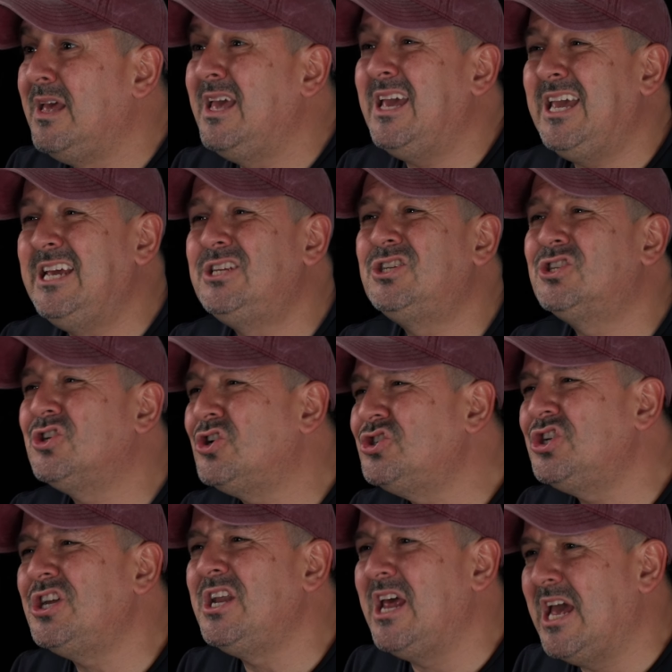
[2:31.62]
He's
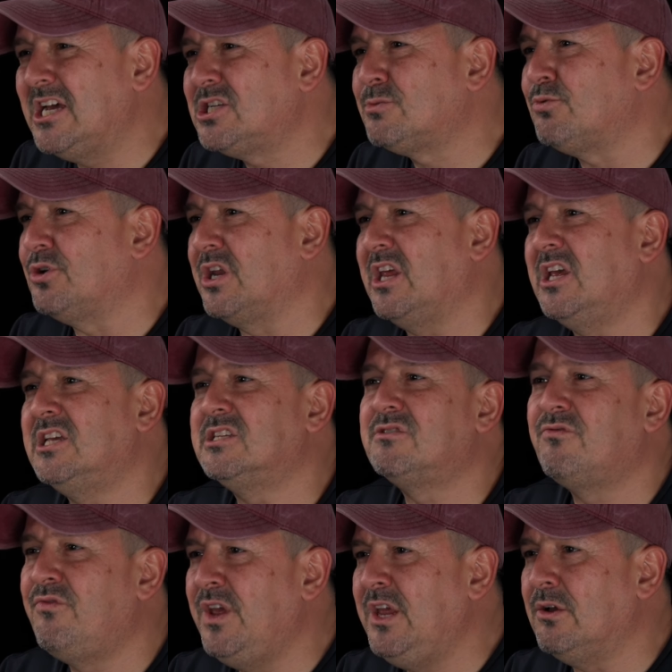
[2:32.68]
such an expert in his
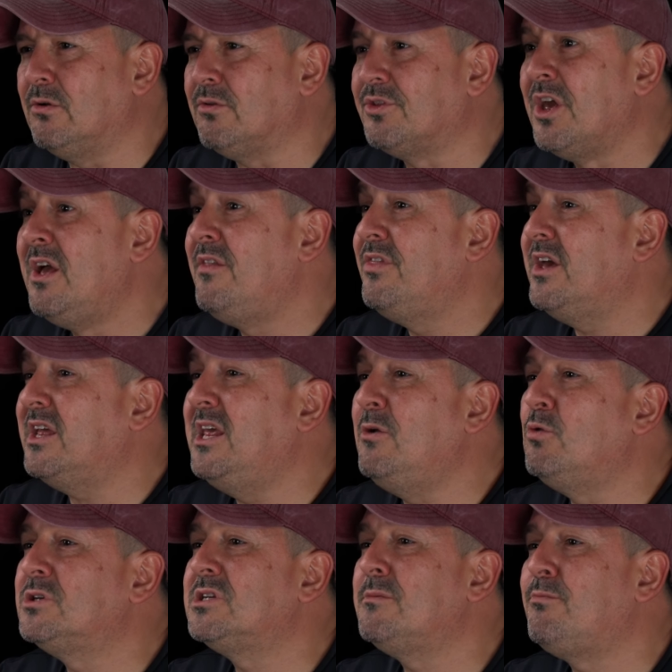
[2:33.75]
field that he
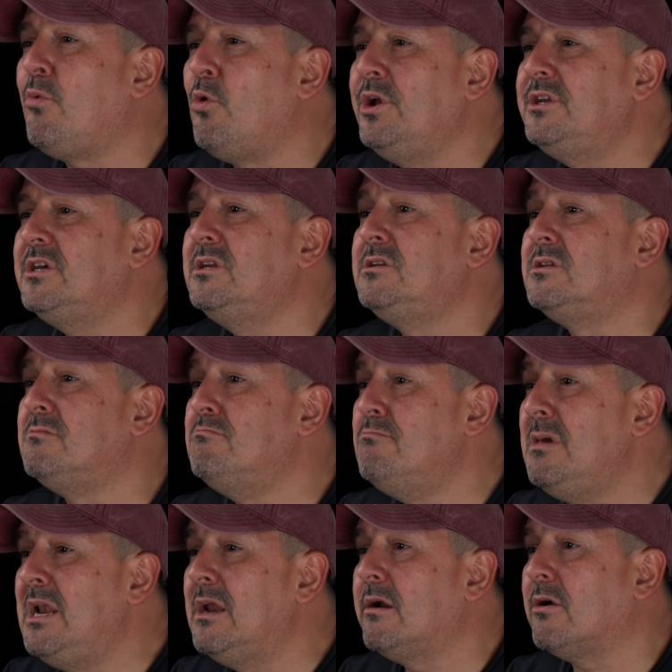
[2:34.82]
was appointed the
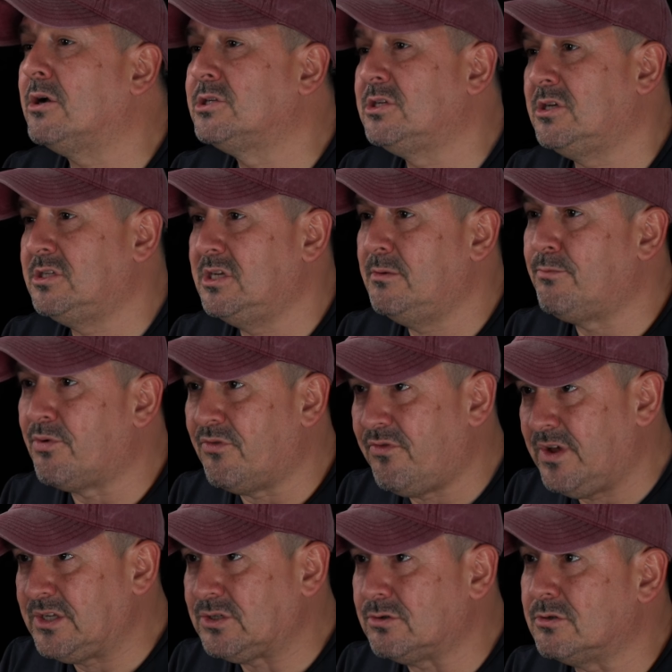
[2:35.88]
Miller Associate
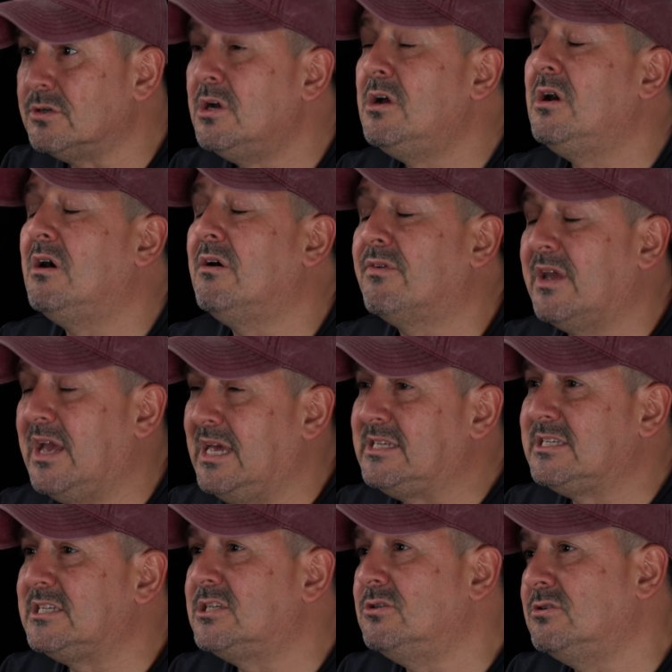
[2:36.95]
Professor of
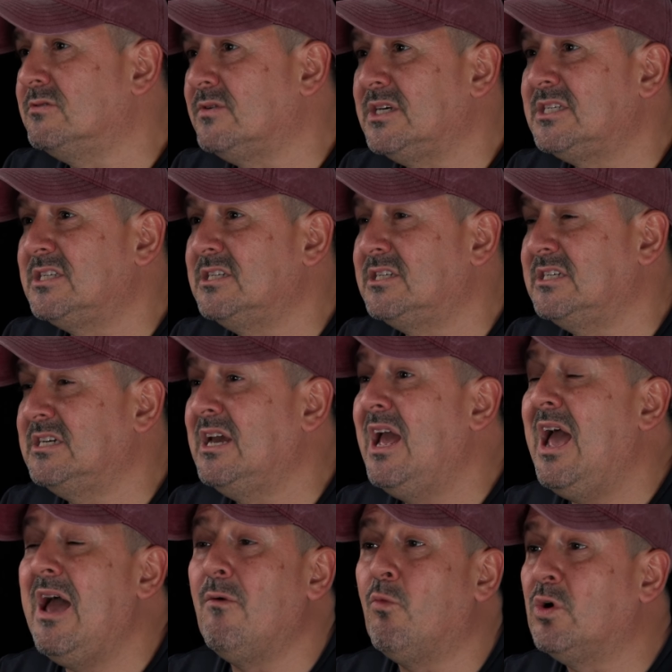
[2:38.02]
Kansas University
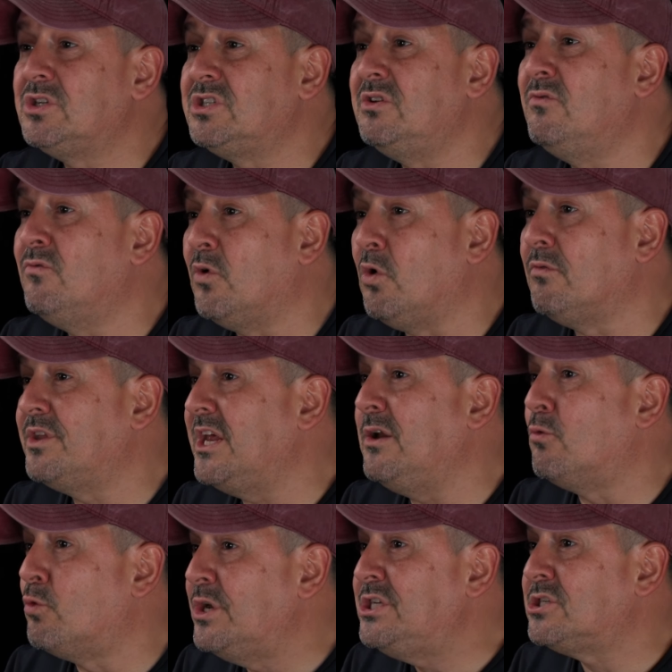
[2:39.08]
and was involved
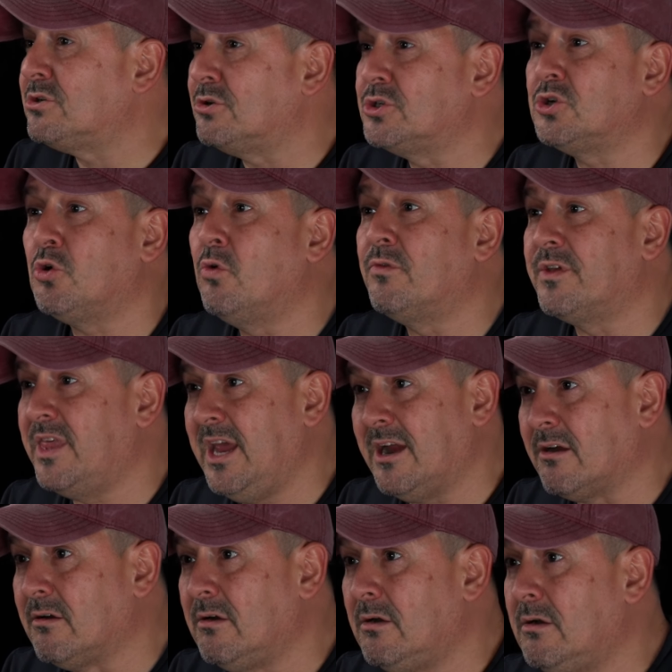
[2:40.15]
in research over
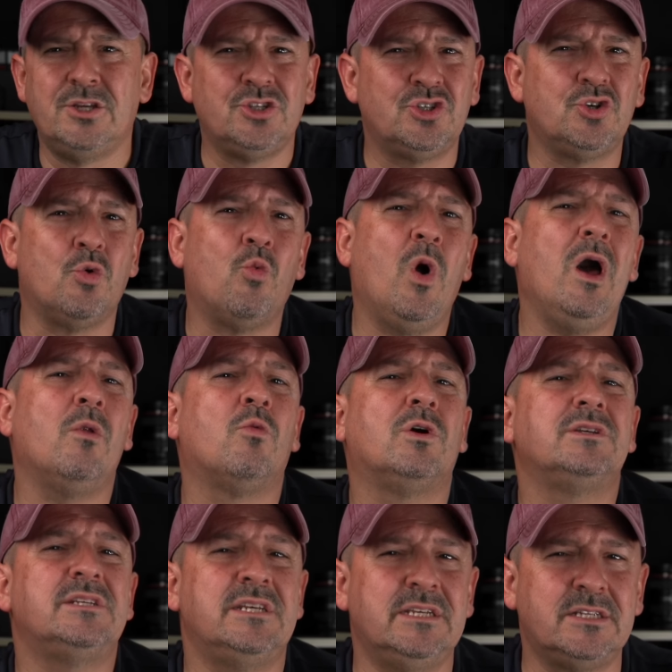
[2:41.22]
there. So what
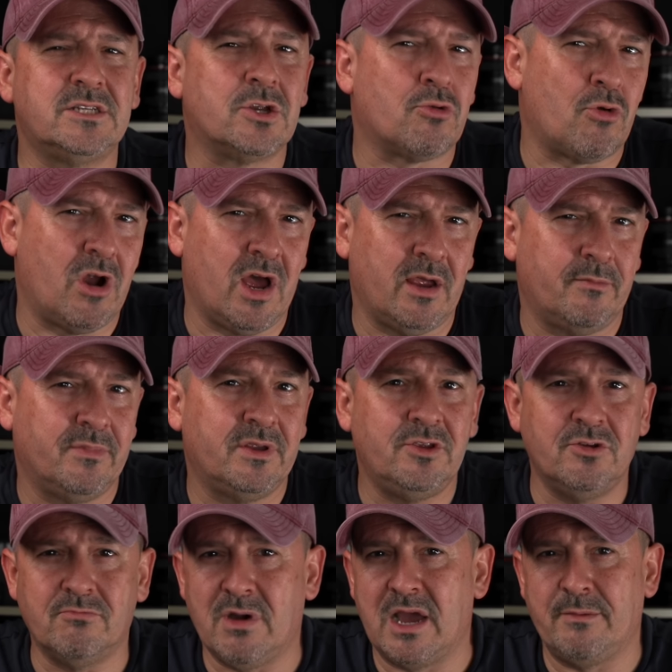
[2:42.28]
was his crime, you
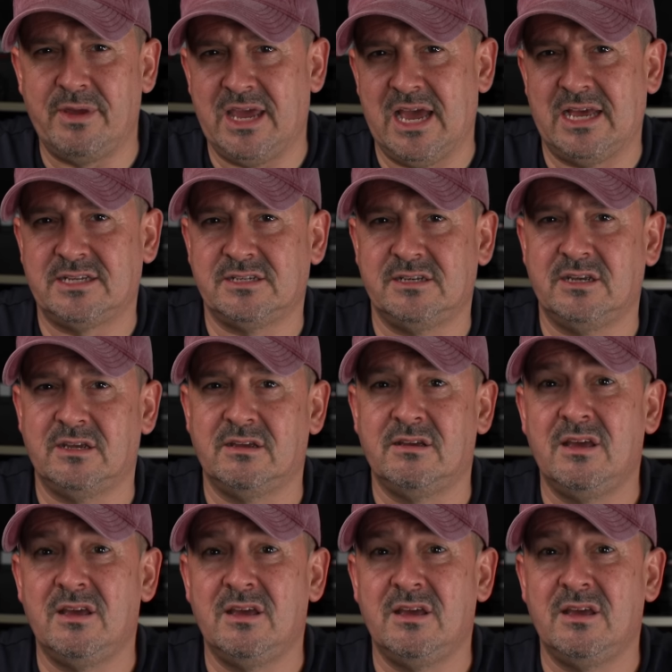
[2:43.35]
might be asking?